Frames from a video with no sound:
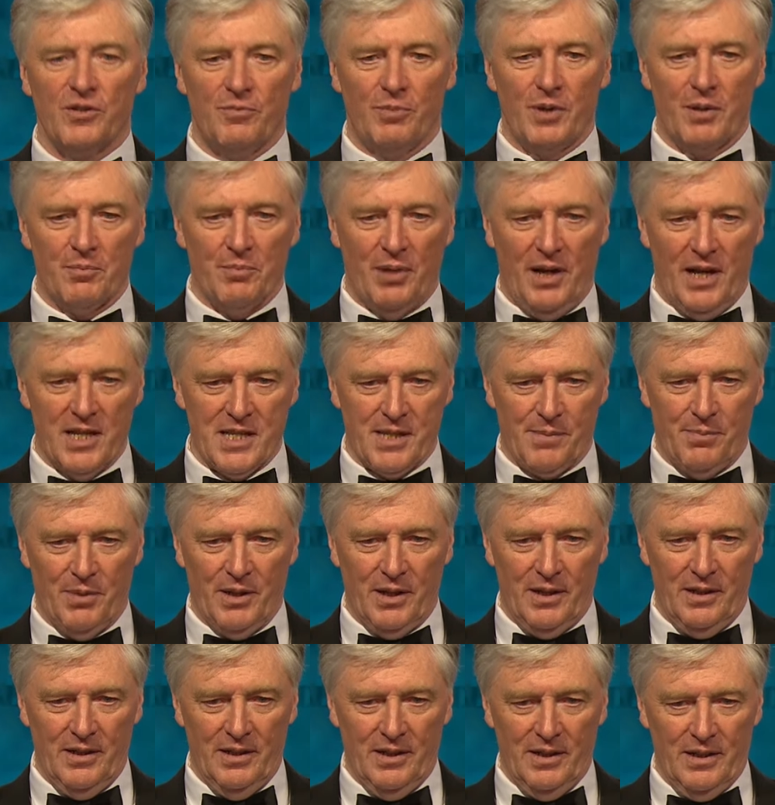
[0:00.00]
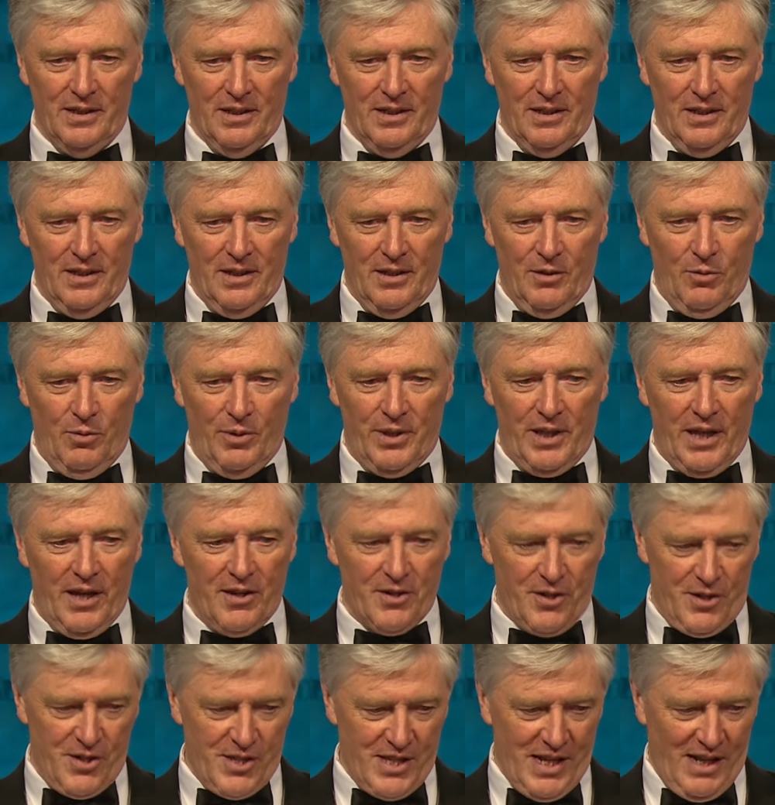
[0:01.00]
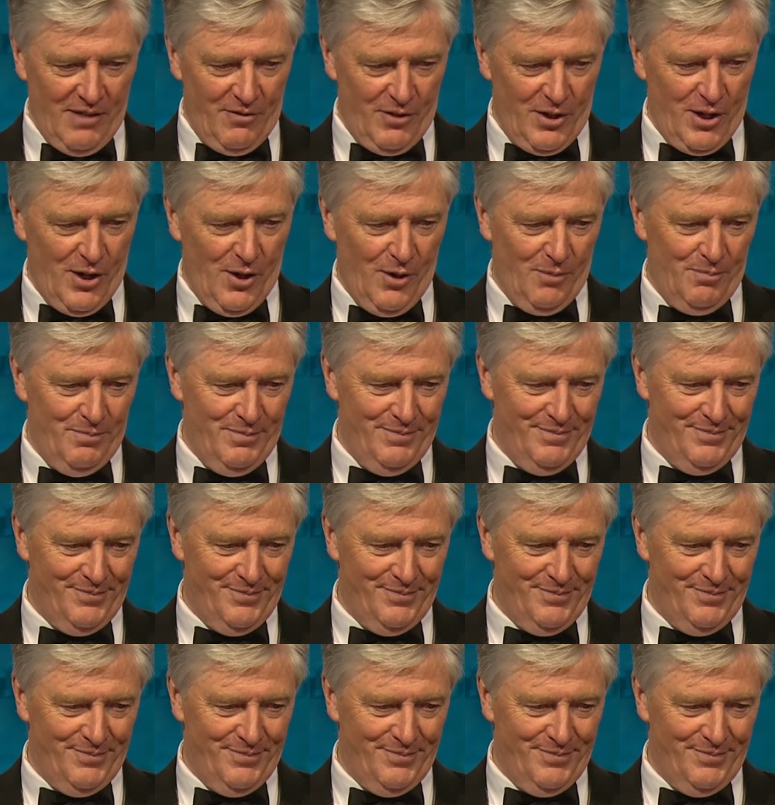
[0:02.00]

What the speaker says: have been possible without herself at home.